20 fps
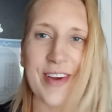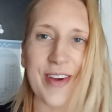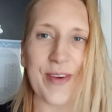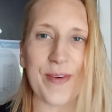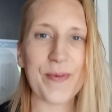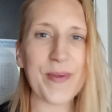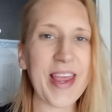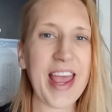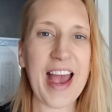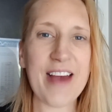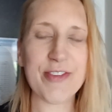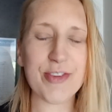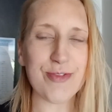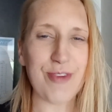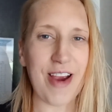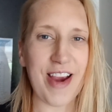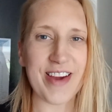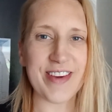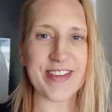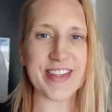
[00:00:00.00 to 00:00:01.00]
We have
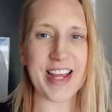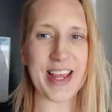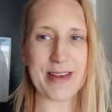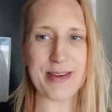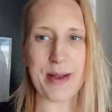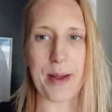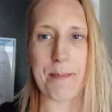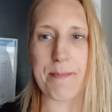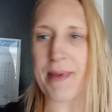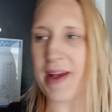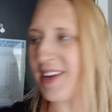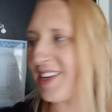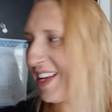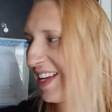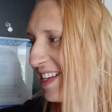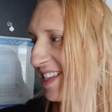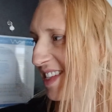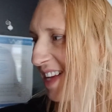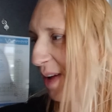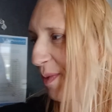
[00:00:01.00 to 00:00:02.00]
arrived in
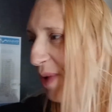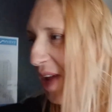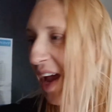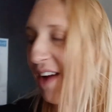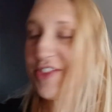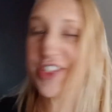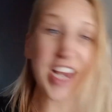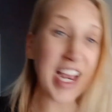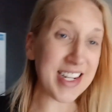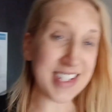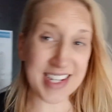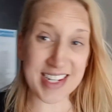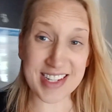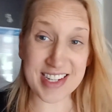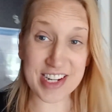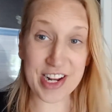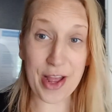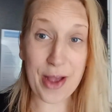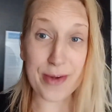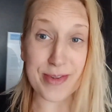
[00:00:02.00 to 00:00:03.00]
Butlins, and we have checked into
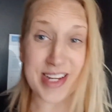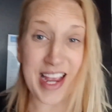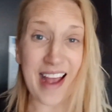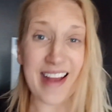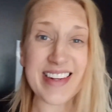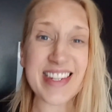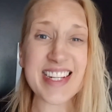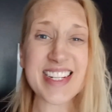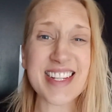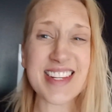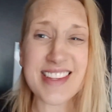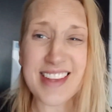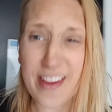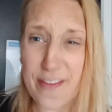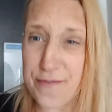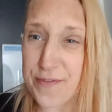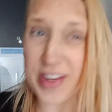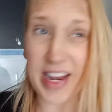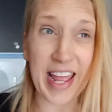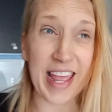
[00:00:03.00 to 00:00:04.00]
the hotel, and it's
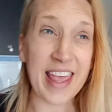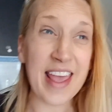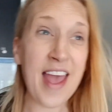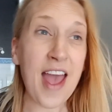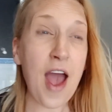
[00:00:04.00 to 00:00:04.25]
lovely.